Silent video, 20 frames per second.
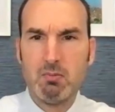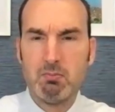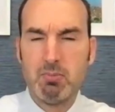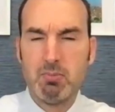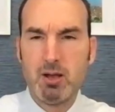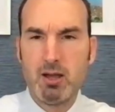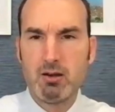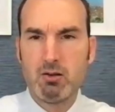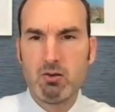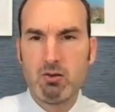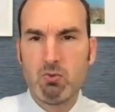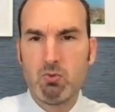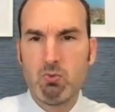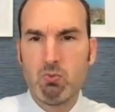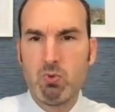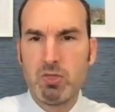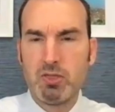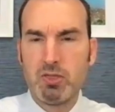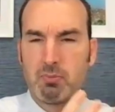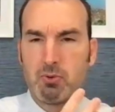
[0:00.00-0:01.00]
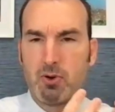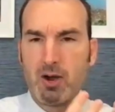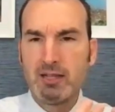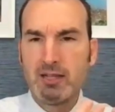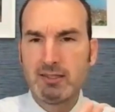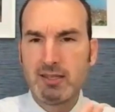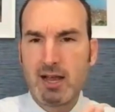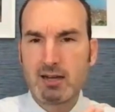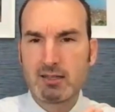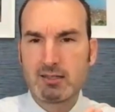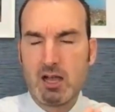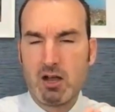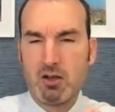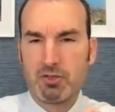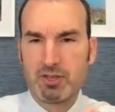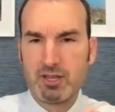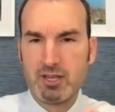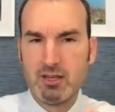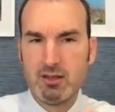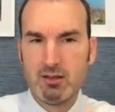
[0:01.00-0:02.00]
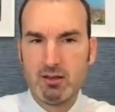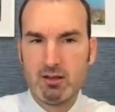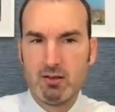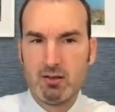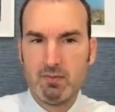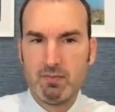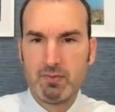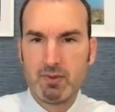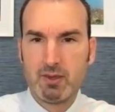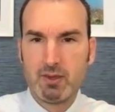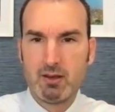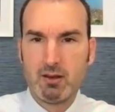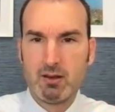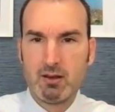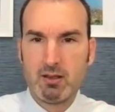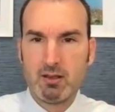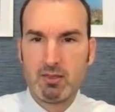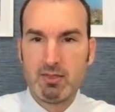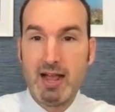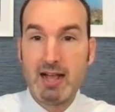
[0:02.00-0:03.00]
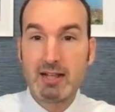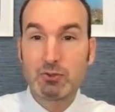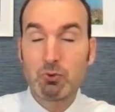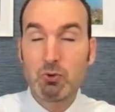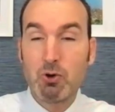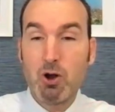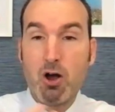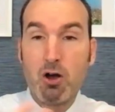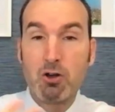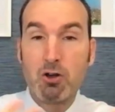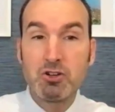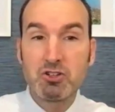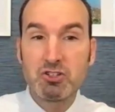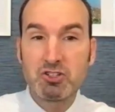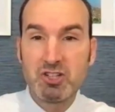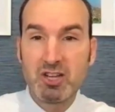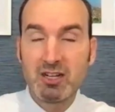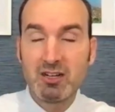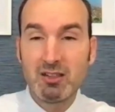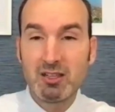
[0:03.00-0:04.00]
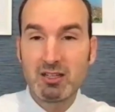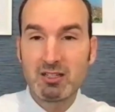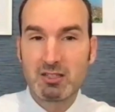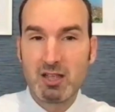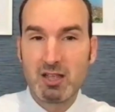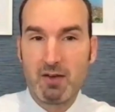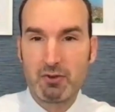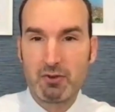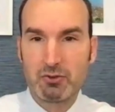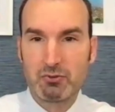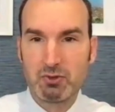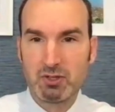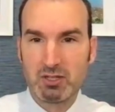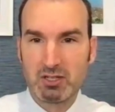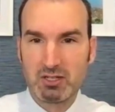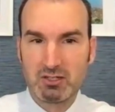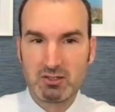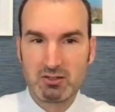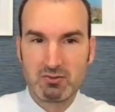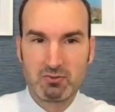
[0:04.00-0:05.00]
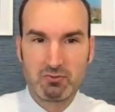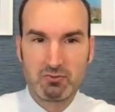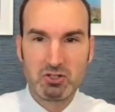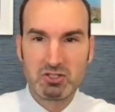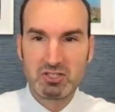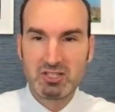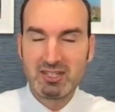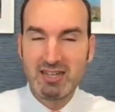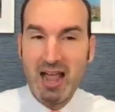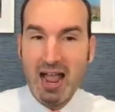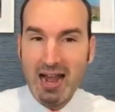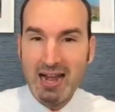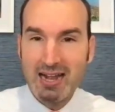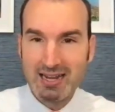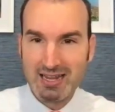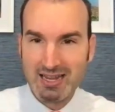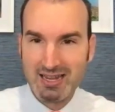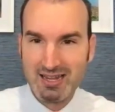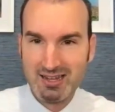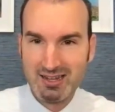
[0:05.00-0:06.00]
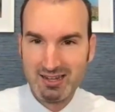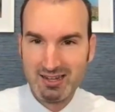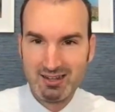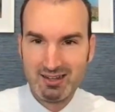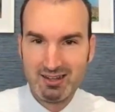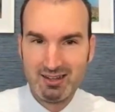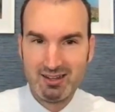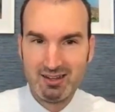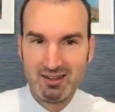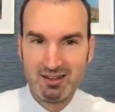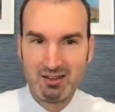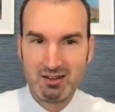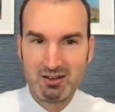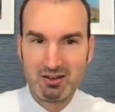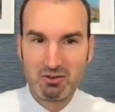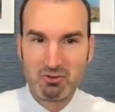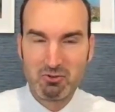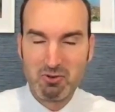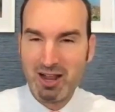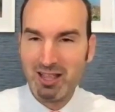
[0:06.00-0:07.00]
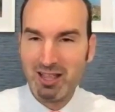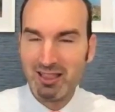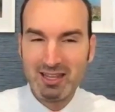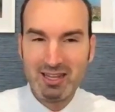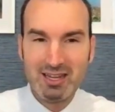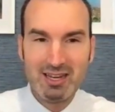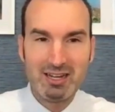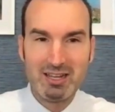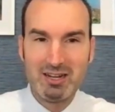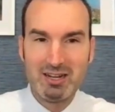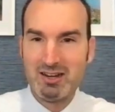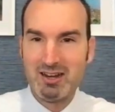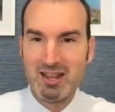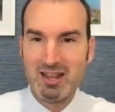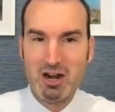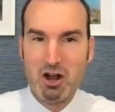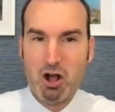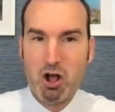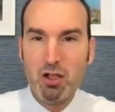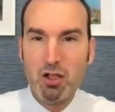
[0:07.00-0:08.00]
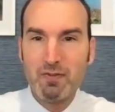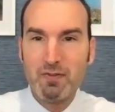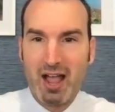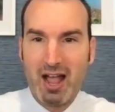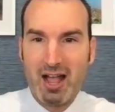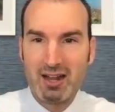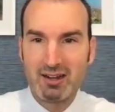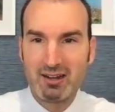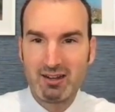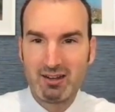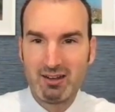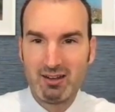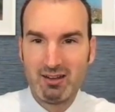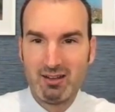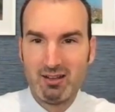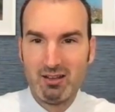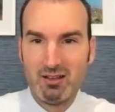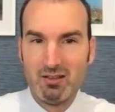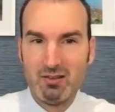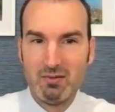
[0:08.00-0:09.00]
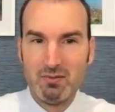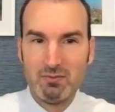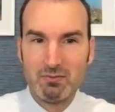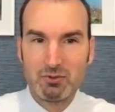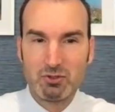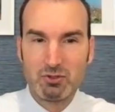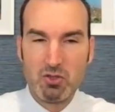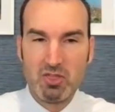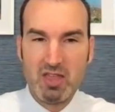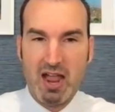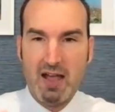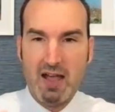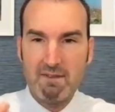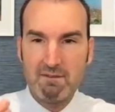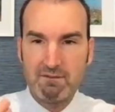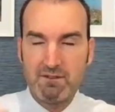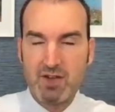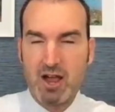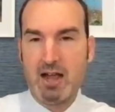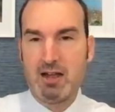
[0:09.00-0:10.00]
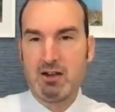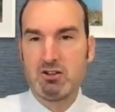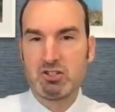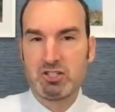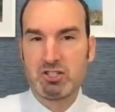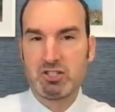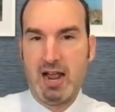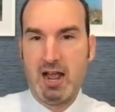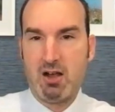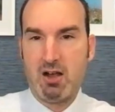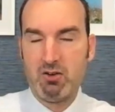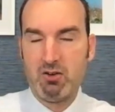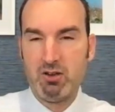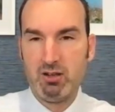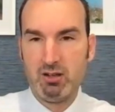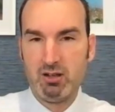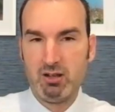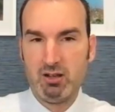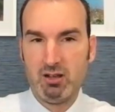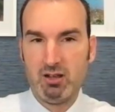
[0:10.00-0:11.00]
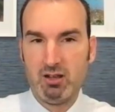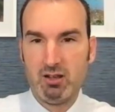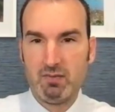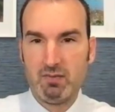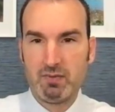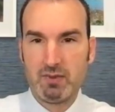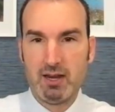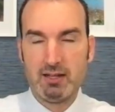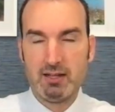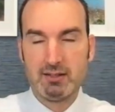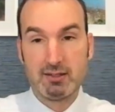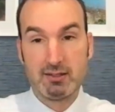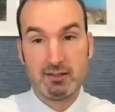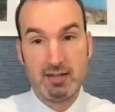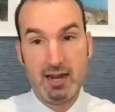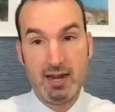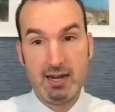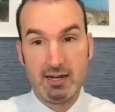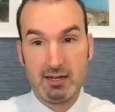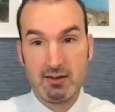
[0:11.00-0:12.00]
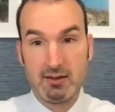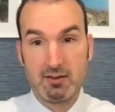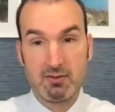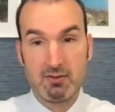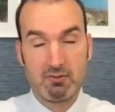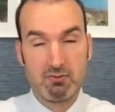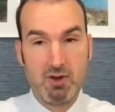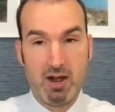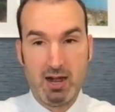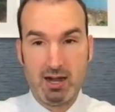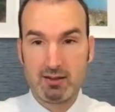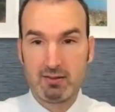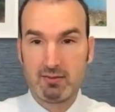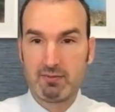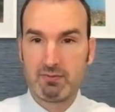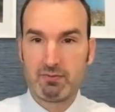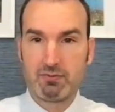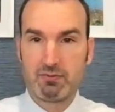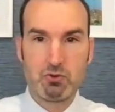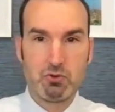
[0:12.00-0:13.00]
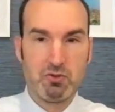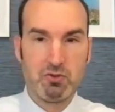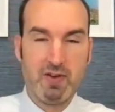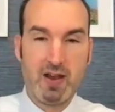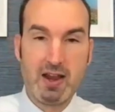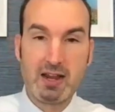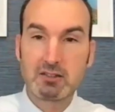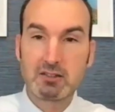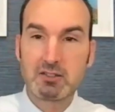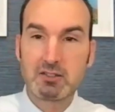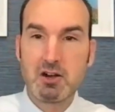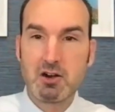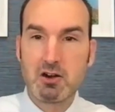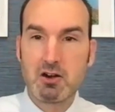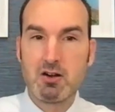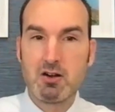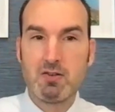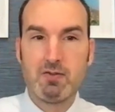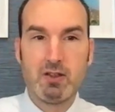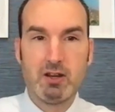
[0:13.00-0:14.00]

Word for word: But when the brain's not as healthy, that's where all your signaling stuff is released for satiety, ghrelin, and, and all that. So that fires down and says, hey, right, through the vagus nerve